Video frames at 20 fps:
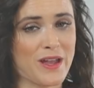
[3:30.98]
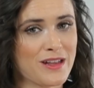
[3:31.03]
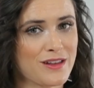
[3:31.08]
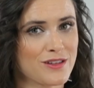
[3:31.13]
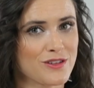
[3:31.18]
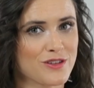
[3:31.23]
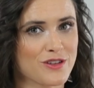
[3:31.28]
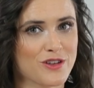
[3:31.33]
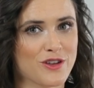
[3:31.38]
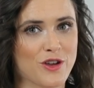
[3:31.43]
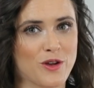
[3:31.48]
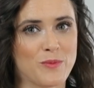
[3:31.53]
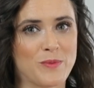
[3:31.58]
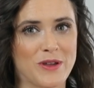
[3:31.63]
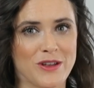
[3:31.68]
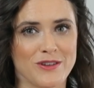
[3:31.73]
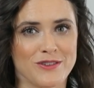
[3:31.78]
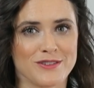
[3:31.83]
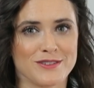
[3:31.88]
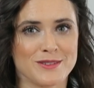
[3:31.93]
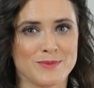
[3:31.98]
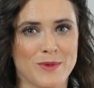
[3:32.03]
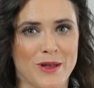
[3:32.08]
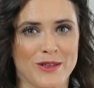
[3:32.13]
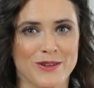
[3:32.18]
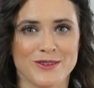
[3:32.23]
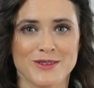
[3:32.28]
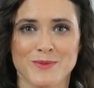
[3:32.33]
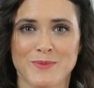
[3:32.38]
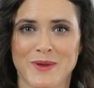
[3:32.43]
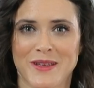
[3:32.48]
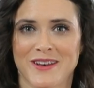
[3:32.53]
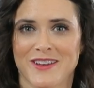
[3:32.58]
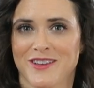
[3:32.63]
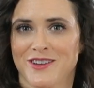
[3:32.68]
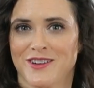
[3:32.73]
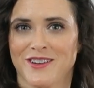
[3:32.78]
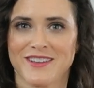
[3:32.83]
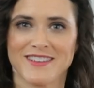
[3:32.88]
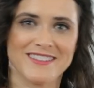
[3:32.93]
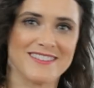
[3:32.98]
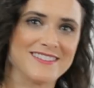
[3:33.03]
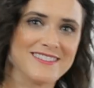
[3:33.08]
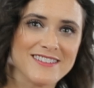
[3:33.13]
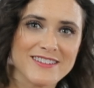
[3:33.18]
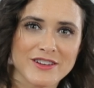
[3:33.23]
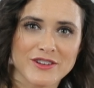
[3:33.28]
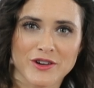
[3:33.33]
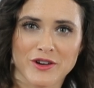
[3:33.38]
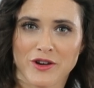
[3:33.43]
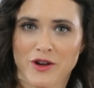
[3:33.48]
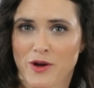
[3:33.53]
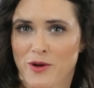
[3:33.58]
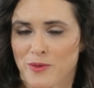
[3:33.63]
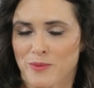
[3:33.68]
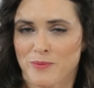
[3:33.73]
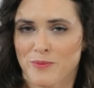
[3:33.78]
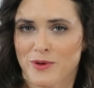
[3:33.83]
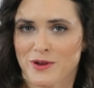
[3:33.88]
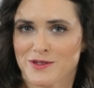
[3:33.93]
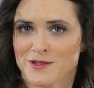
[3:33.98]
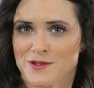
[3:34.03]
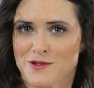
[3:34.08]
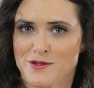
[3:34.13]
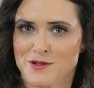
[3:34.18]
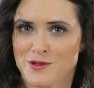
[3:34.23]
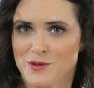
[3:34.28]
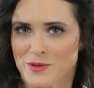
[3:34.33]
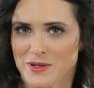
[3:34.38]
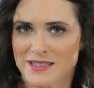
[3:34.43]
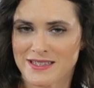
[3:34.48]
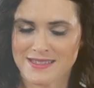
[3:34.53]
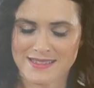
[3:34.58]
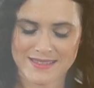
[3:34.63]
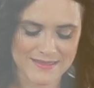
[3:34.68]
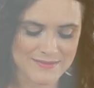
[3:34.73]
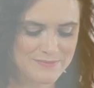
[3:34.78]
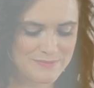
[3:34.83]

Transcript: but you could go bigger or smaller depending on your own personal choice.